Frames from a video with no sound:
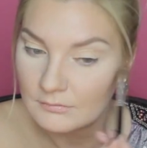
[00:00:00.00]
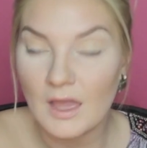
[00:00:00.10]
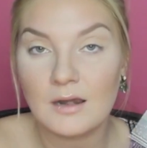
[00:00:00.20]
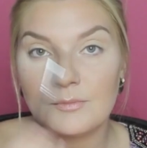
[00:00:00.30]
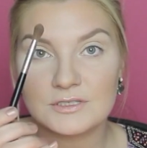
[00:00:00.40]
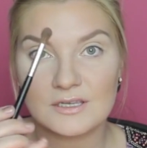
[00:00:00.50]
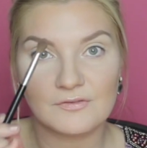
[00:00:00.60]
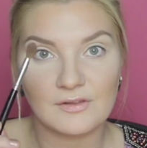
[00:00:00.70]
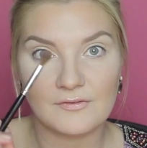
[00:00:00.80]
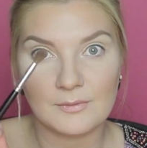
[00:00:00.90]
And I'm using a
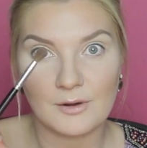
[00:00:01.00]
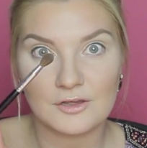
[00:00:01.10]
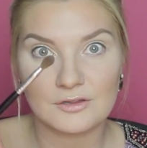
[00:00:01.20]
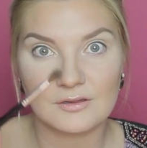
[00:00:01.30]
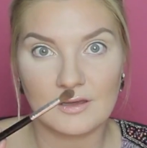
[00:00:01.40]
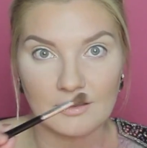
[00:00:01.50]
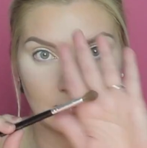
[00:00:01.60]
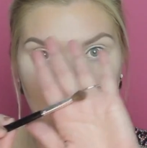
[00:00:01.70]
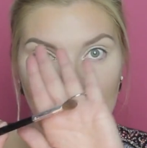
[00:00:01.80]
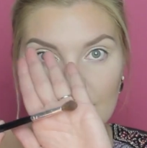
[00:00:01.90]
fluffy brush in case
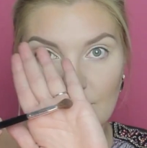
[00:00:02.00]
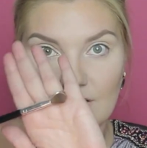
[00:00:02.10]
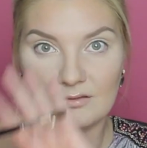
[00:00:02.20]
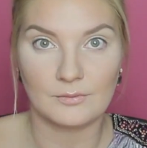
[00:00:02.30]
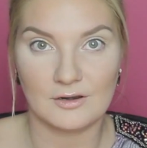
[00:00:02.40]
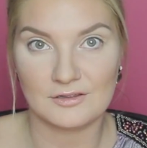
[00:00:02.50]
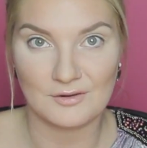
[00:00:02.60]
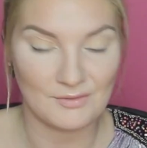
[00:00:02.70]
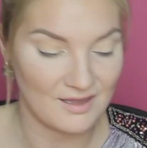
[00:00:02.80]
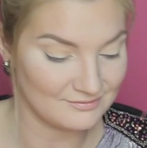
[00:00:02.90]
you guys wanted to
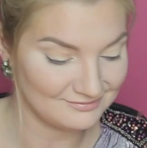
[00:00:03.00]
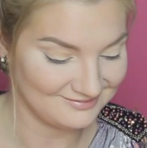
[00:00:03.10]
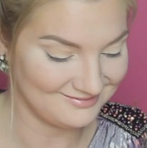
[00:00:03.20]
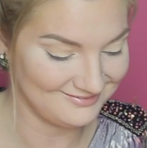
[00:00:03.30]
know that.